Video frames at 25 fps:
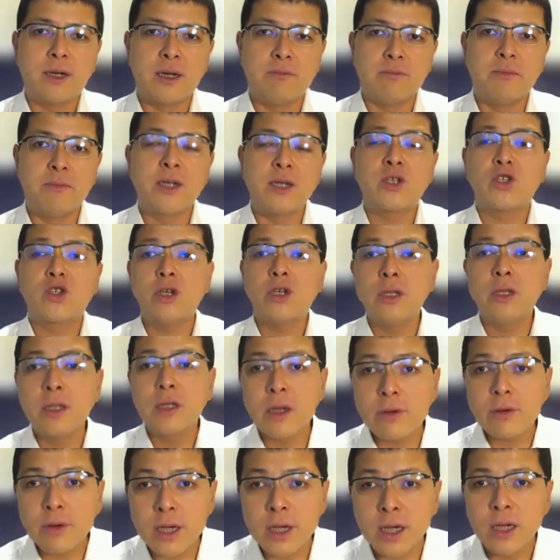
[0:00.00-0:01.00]

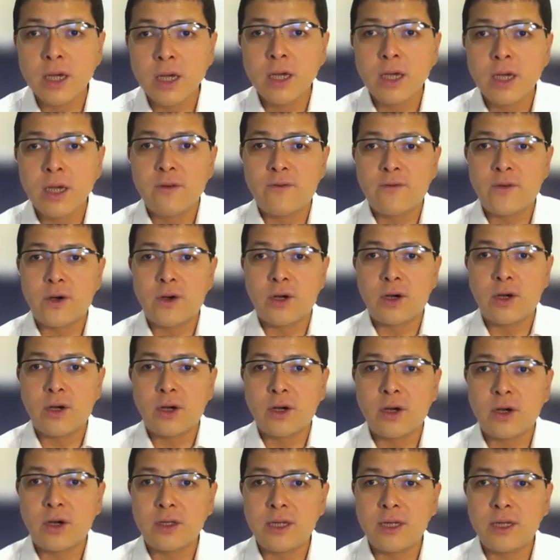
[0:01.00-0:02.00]
machinery
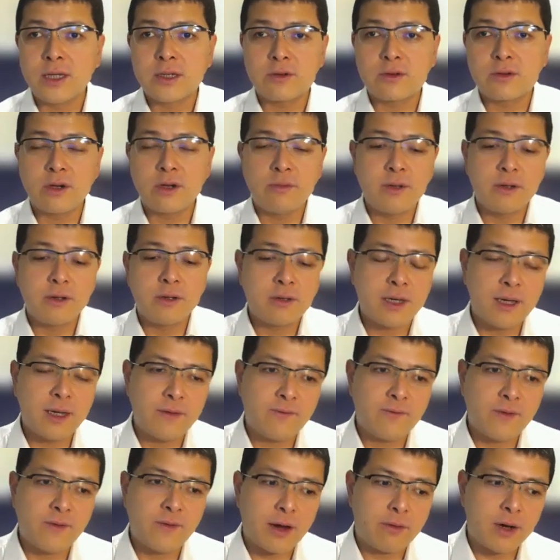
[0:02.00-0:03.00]
for distributing
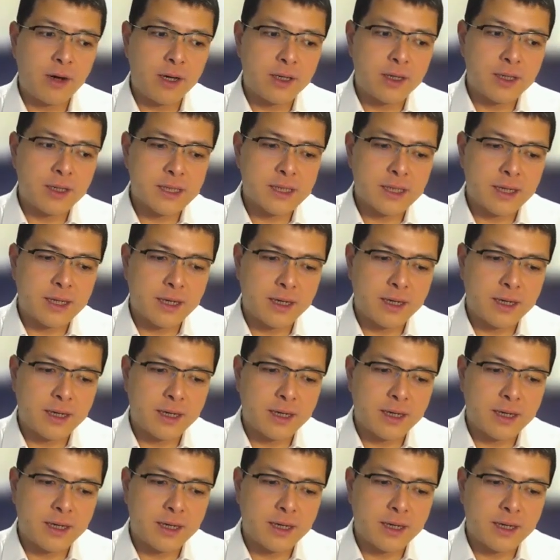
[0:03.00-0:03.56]
various,